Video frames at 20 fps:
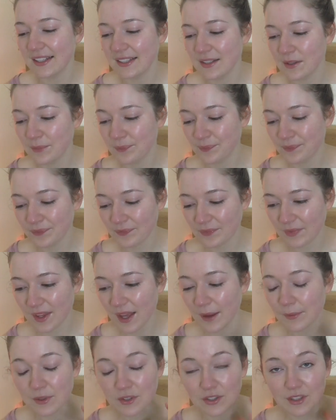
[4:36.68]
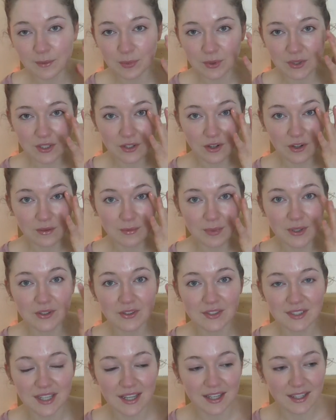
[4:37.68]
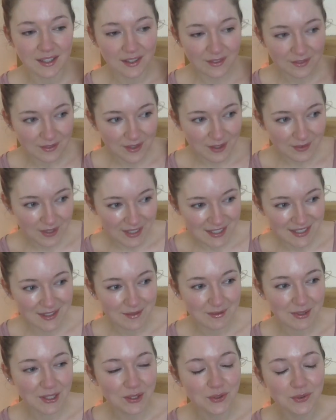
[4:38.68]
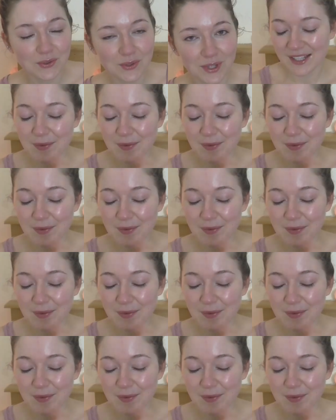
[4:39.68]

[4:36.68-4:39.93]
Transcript: um, I'm not gonna put it on because I, I've got something to do.